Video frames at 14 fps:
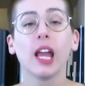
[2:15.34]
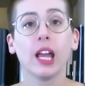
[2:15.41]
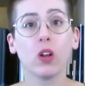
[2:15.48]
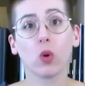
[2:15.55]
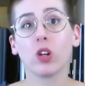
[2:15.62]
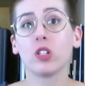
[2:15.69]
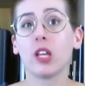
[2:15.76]

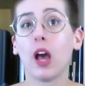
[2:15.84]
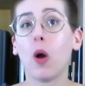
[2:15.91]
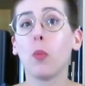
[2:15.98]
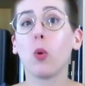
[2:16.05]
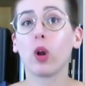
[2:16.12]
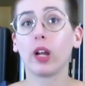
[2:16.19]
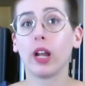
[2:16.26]
in order to
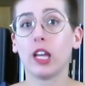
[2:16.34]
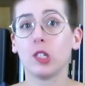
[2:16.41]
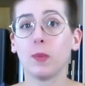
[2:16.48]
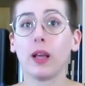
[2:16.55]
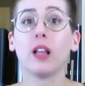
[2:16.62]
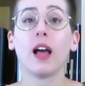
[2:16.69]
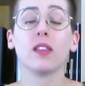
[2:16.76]
help organize
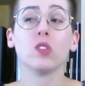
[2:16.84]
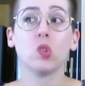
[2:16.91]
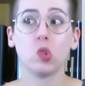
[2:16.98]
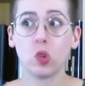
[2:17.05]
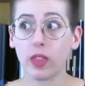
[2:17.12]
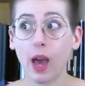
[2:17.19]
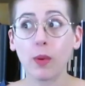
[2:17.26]
my classes.
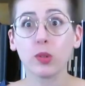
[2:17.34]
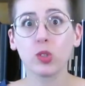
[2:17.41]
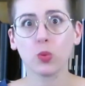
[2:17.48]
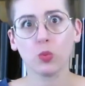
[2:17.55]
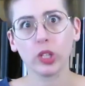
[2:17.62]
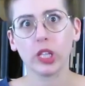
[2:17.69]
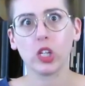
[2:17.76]
So that was a
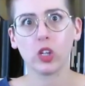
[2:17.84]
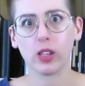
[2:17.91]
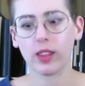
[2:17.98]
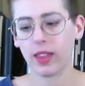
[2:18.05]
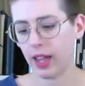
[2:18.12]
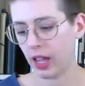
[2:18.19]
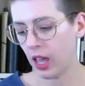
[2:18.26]
really
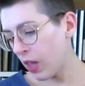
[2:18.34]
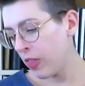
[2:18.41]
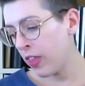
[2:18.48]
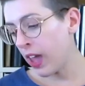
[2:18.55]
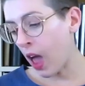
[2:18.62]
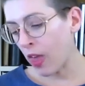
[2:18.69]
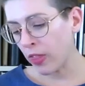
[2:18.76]
good thing.
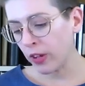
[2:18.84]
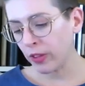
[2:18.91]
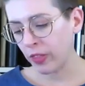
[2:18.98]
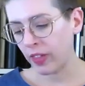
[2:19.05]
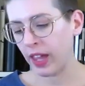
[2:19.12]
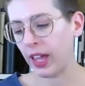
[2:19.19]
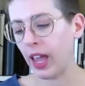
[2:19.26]
The other
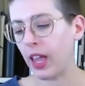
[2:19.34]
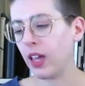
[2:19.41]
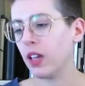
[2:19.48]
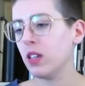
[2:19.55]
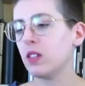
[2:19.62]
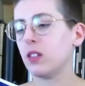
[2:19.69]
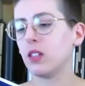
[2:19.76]
thing
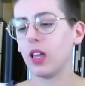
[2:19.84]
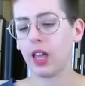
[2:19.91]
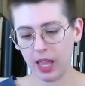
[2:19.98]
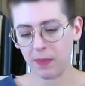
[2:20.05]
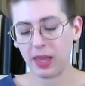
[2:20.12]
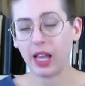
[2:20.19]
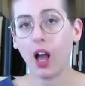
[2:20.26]
is,
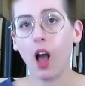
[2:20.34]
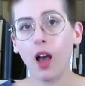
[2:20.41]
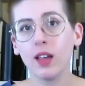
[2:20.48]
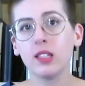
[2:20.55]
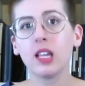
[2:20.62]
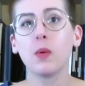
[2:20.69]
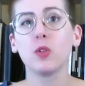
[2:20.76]

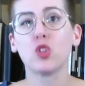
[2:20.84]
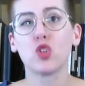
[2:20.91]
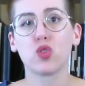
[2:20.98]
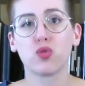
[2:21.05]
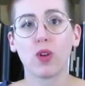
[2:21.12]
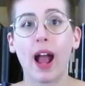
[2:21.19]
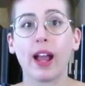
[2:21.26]
because I was
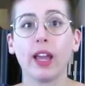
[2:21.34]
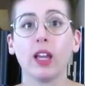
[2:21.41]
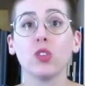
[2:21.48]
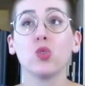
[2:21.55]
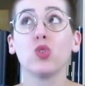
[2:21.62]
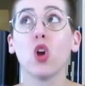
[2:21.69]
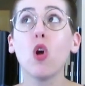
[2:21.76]
tracking
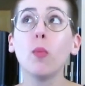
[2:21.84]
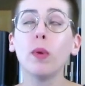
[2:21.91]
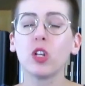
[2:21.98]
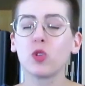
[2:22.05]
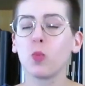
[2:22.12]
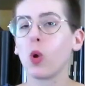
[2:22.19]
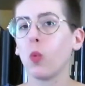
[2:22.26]
so
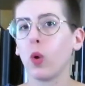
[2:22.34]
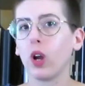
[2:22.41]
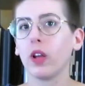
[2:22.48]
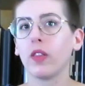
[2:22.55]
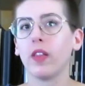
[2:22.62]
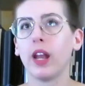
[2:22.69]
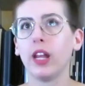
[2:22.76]
much more
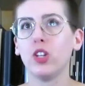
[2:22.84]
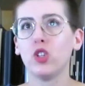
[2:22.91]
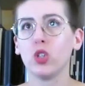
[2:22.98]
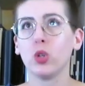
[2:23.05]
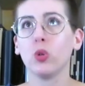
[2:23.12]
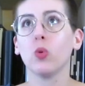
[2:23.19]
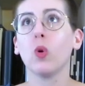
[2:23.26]
work than I
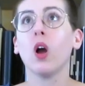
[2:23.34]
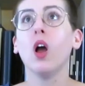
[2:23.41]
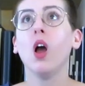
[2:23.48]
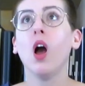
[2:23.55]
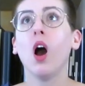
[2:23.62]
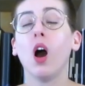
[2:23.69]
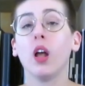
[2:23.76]
do
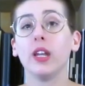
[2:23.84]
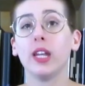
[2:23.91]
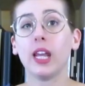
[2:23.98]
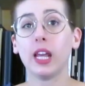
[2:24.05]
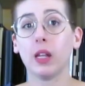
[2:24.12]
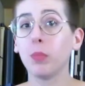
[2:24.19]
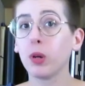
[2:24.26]
on an
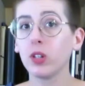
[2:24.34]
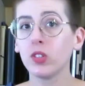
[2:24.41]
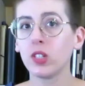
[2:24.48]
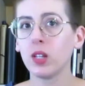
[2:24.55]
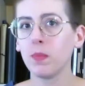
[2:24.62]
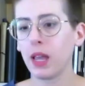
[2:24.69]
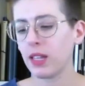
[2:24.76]

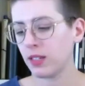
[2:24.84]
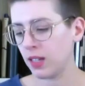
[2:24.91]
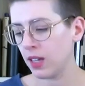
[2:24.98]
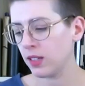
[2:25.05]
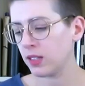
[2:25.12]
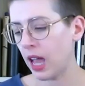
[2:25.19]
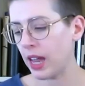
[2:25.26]
in-person
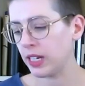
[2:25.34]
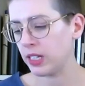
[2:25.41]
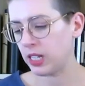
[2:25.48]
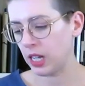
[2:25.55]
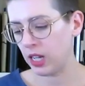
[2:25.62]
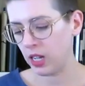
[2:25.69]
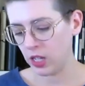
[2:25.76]
basis, I
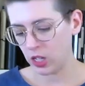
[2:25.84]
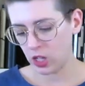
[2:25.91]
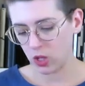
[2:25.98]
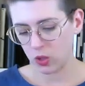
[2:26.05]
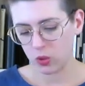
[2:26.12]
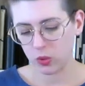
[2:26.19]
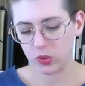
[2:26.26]
did
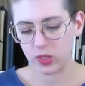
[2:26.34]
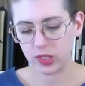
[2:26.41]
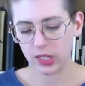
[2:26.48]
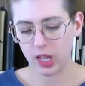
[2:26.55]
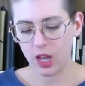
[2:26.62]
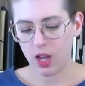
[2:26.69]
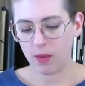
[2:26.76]

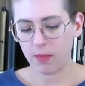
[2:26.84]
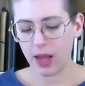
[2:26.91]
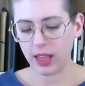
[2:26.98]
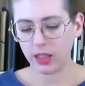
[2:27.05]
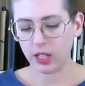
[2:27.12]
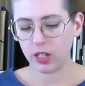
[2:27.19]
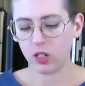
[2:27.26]
use
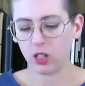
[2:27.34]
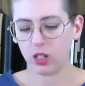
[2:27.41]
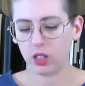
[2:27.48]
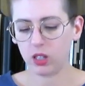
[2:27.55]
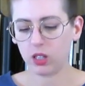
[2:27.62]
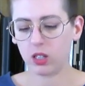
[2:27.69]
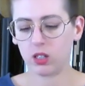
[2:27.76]
my
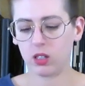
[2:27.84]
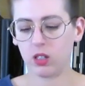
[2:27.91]
little